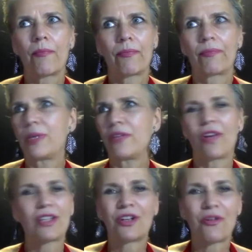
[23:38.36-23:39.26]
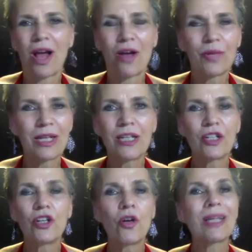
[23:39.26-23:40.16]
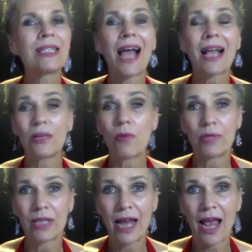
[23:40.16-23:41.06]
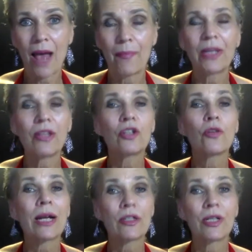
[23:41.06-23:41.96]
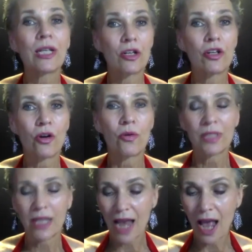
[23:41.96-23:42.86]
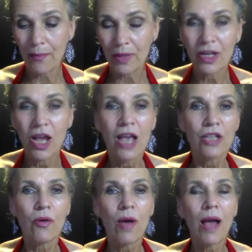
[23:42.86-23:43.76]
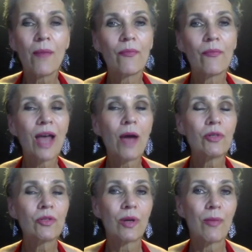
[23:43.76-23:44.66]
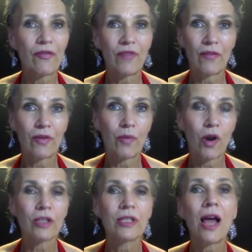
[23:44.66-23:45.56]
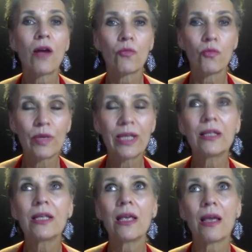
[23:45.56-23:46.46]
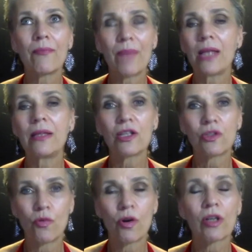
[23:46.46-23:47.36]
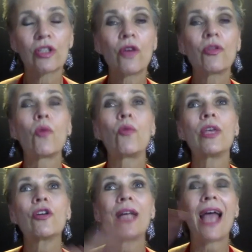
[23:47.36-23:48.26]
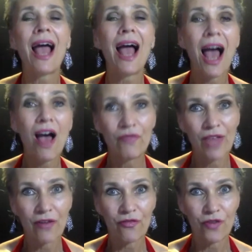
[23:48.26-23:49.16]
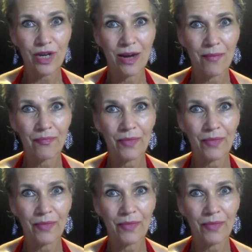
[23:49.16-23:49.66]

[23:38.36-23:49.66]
be futzing around. We needed to know exactly what was going to happen, and the director needed to know what was going to happen. So that was one of my favorite parts. That really made this work so that we could have that freedom